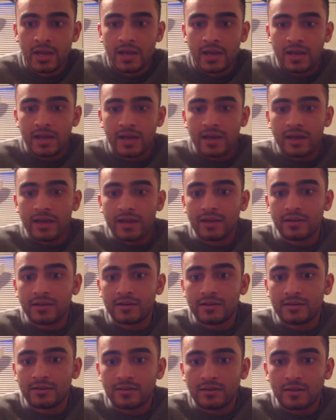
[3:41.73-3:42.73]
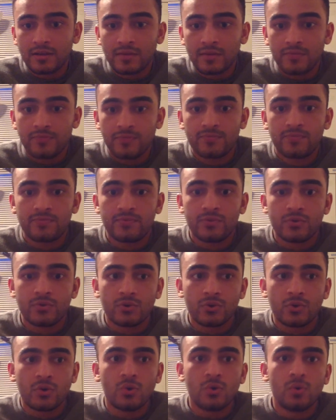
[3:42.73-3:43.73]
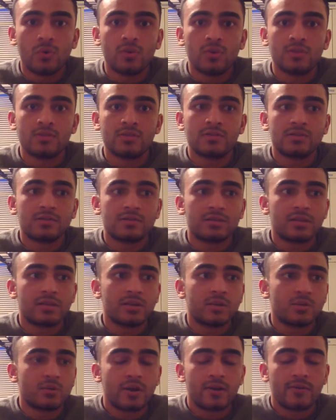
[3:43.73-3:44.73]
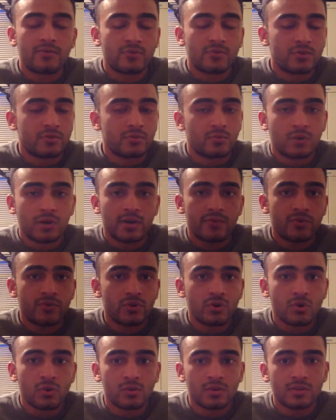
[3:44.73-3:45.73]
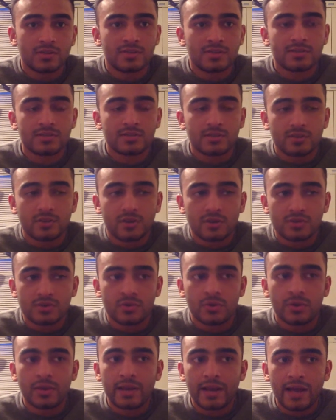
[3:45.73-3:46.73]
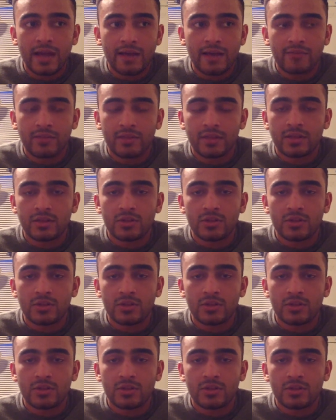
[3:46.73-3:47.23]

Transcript: And if your goal is to whatever your goal is, it's okay to have